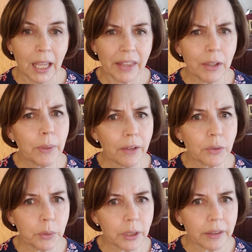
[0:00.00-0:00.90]
think we have to
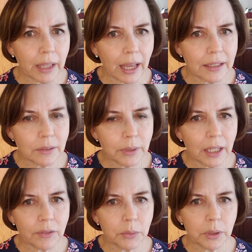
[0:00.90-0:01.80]
work at that. We
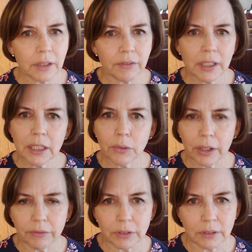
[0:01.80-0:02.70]
have to work at feeling
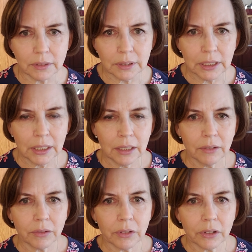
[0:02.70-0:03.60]
grateful
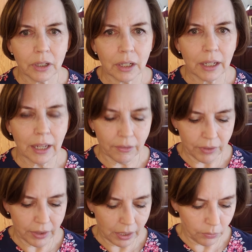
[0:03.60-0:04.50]
for
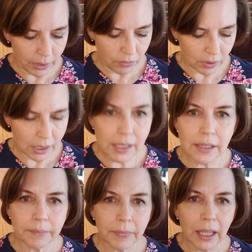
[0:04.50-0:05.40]
everything around us.
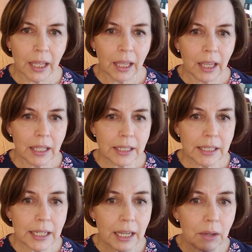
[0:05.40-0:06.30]
And
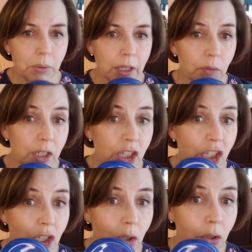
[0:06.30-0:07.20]
today, what I want to
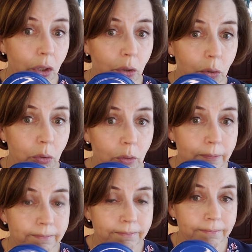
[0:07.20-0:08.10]
show you
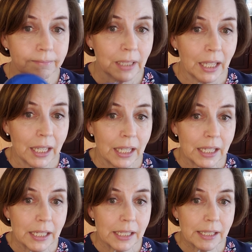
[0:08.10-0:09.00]

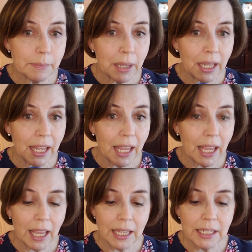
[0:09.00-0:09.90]
is my
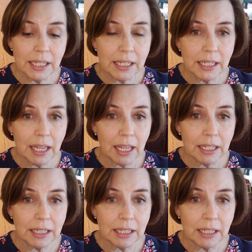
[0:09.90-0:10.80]
handy
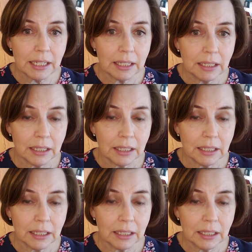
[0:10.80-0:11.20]
dandy